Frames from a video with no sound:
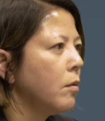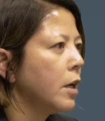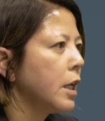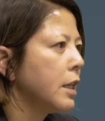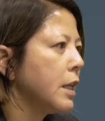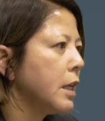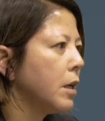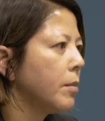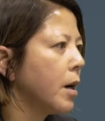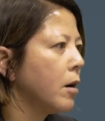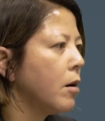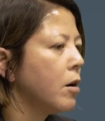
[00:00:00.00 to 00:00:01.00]
when I think
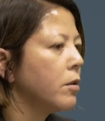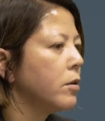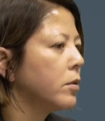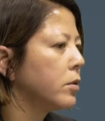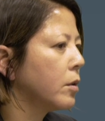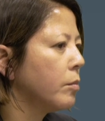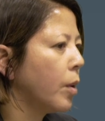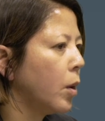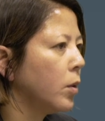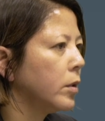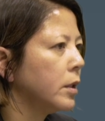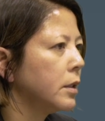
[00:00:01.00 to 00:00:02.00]
about all those
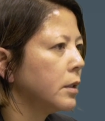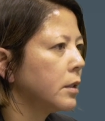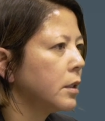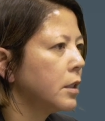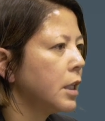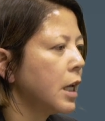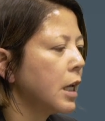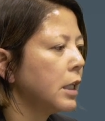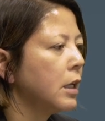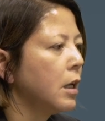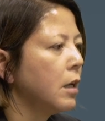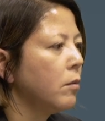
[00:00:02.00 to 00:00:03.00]
components that
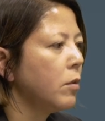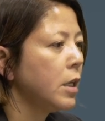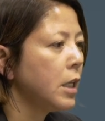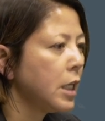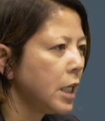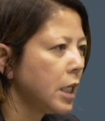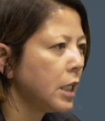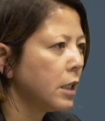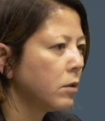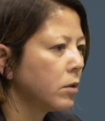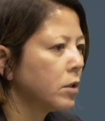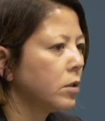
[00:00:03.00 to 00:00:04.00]
we need
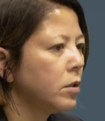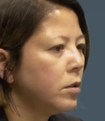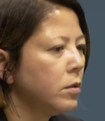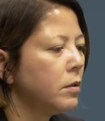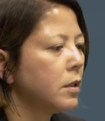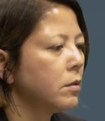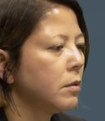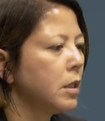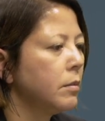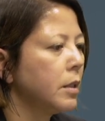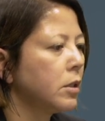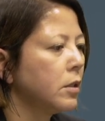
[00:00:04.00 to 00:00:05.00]
in order to do this
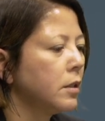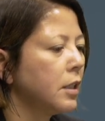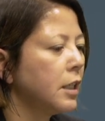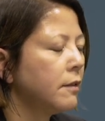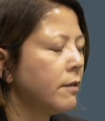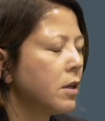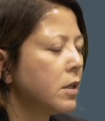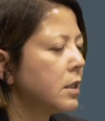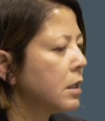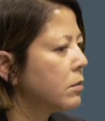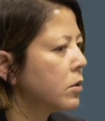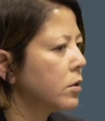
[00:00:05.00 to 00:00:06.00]
readmissions, it's very
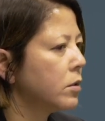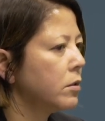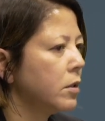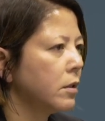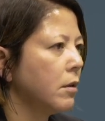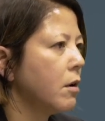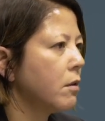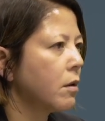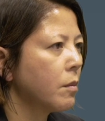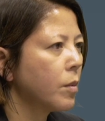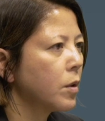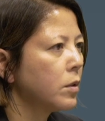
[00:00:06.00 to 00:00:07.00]
similar to just all the
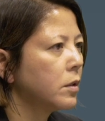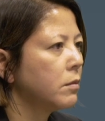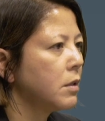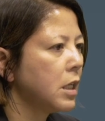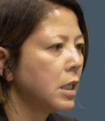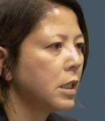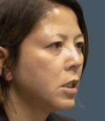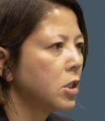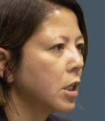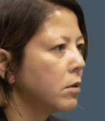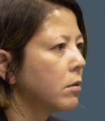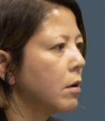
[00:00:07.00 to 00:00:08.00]
components we need in
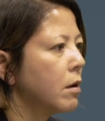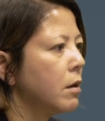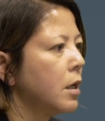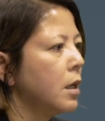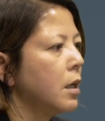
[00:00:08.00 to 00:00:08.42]
general